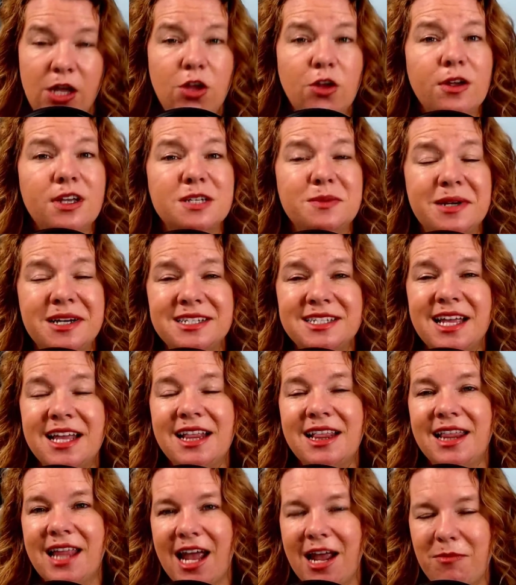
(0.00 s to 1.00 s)
You'll experience
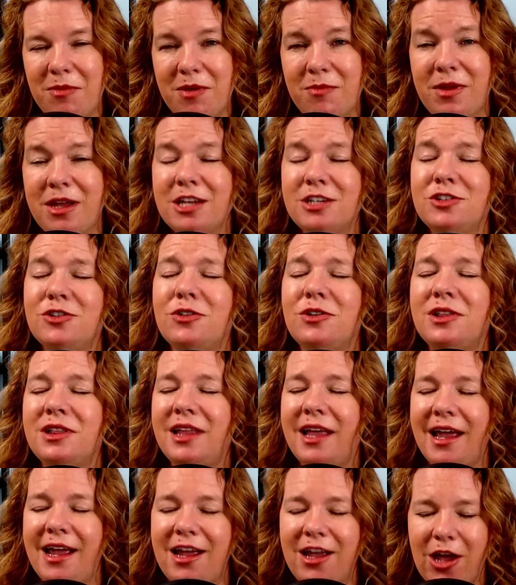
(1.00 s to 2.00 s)
alignment because you'll
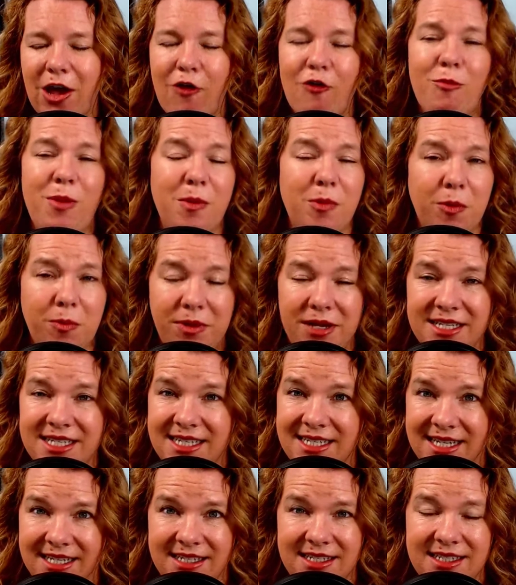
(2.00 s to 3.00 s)
let go of people-pleasing
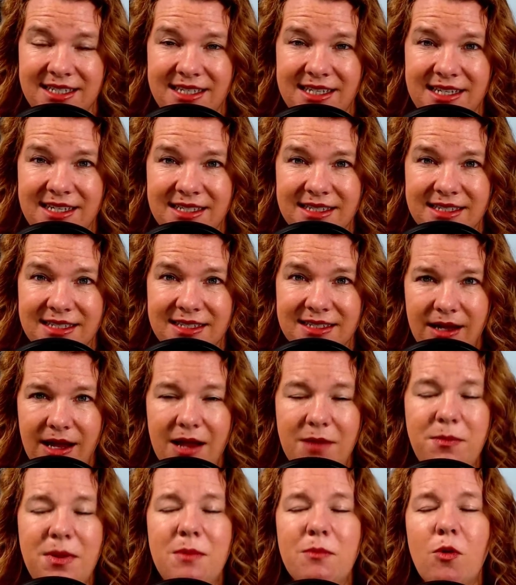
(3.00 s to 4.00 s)
tendencies
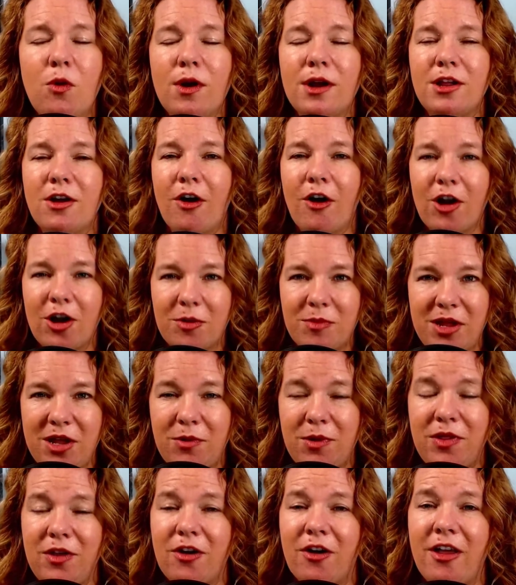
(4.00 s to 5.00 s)
and be more in harmony
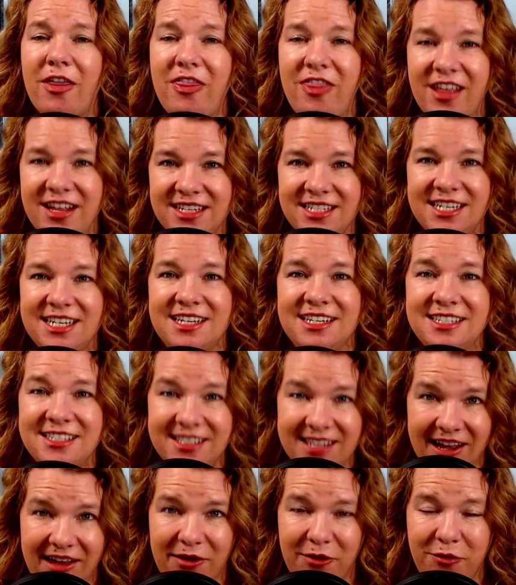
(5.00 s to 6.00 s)
with your authentic
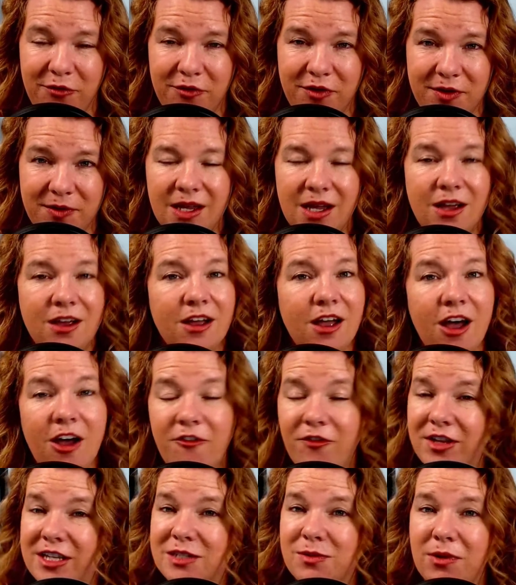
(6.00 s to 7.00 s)
self.
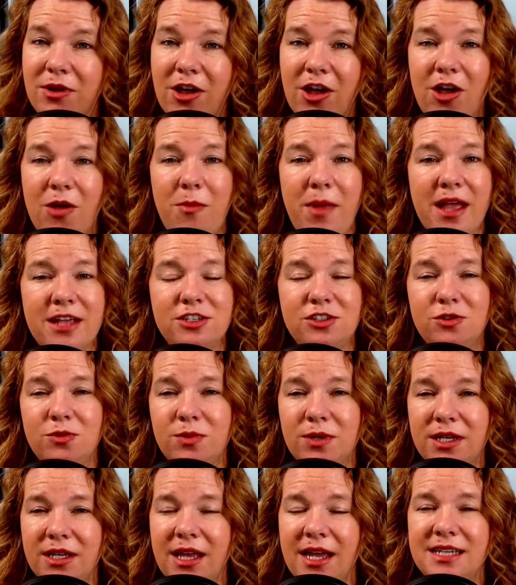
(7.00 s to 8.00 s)
Confidence will come as you
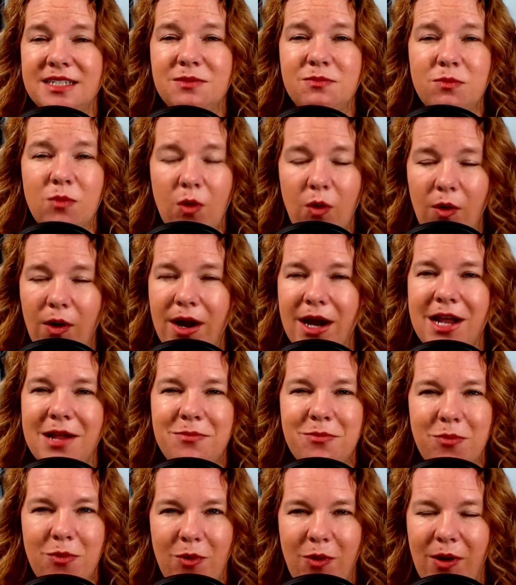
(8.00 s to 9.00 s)
realize more and
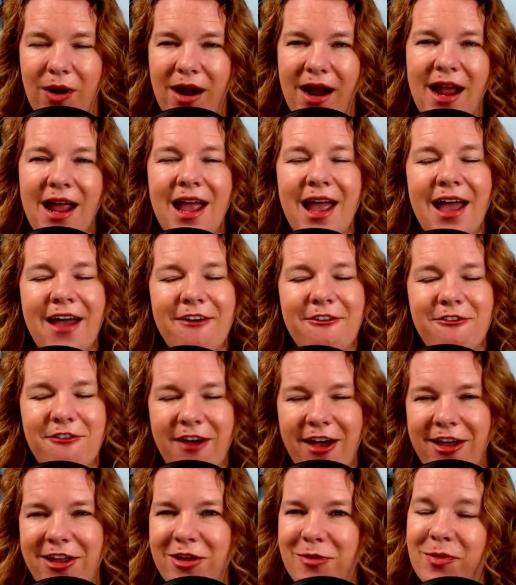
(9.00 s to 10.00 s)
more how
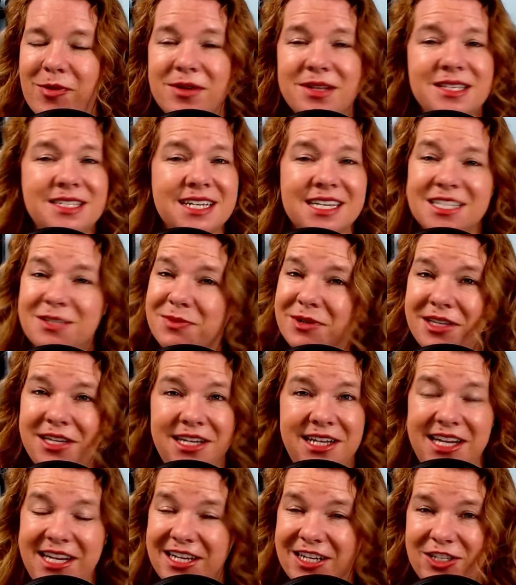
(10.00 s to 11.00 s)
valuable and desperately
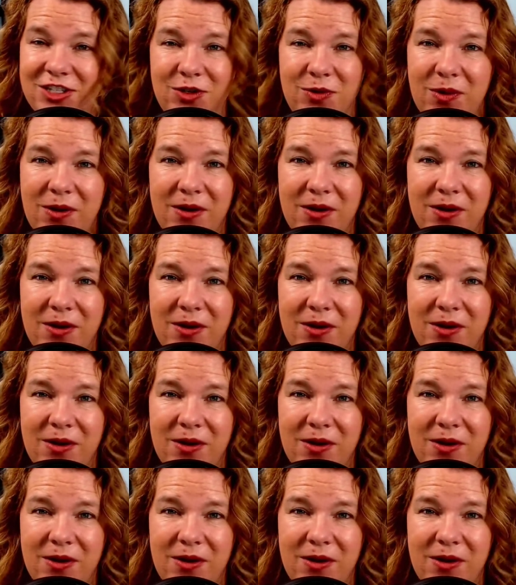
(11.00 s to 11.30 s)
needed you